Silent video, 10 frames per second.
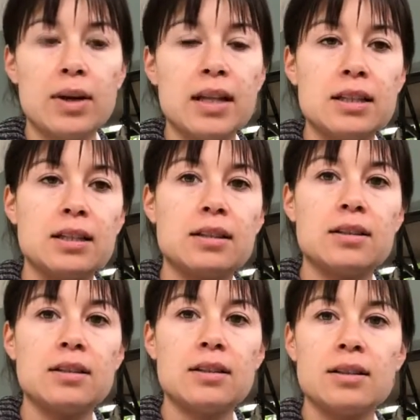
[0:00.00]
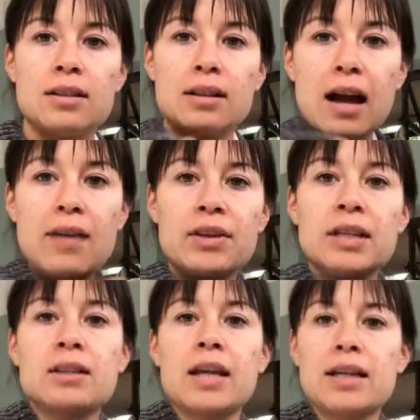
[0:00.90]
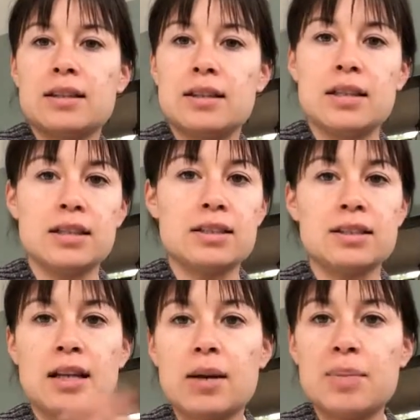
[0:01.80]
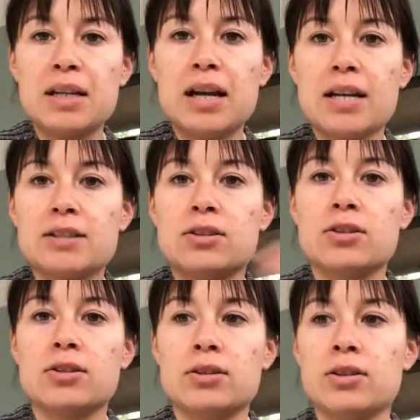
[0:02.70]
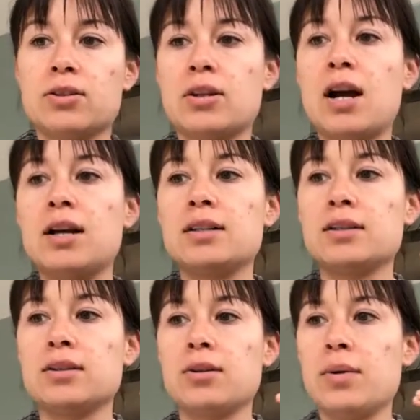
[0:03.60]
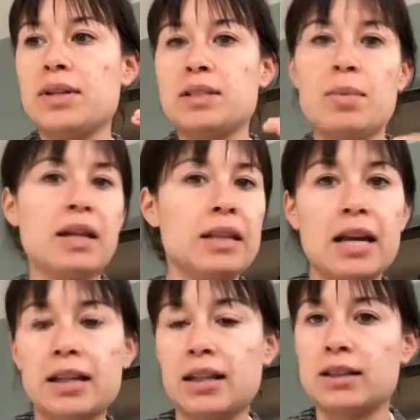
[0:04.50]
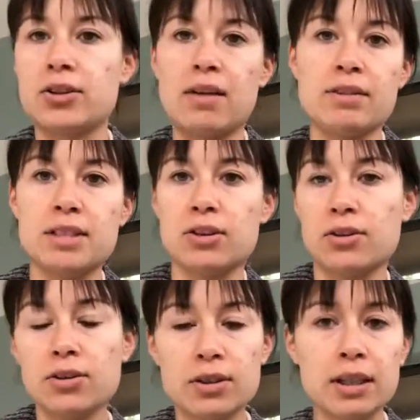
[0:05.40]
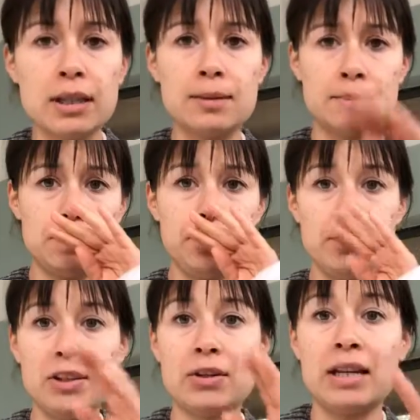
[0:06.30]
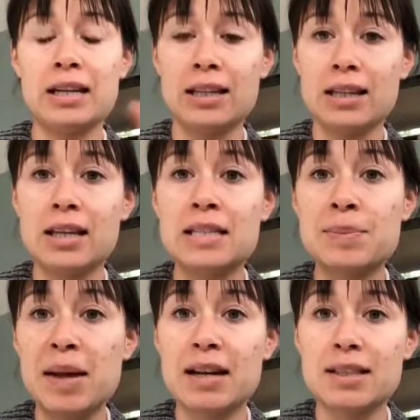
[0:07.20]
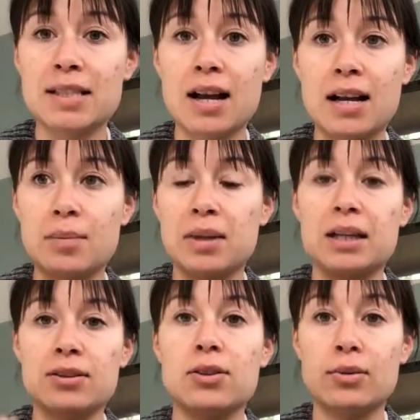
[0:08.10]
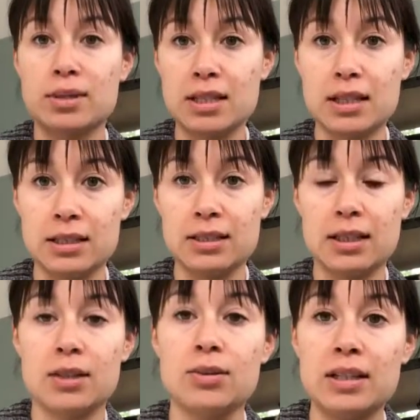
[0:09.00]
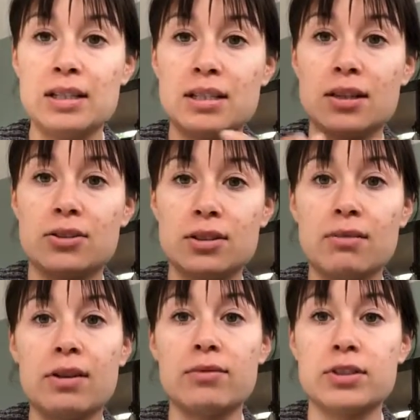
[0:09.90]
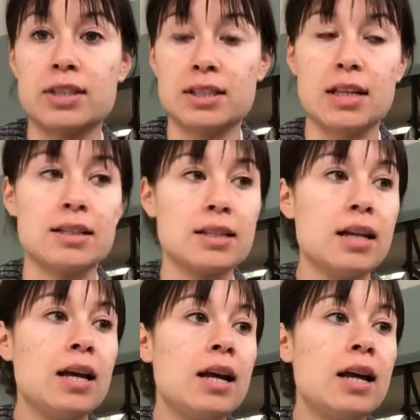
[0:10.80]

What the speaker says: then having like the things set up at night, so you're not going to bed late, like you're having dinner early, you're getting to kids' bed on time, like those things. Like, you need to set yourself up for success.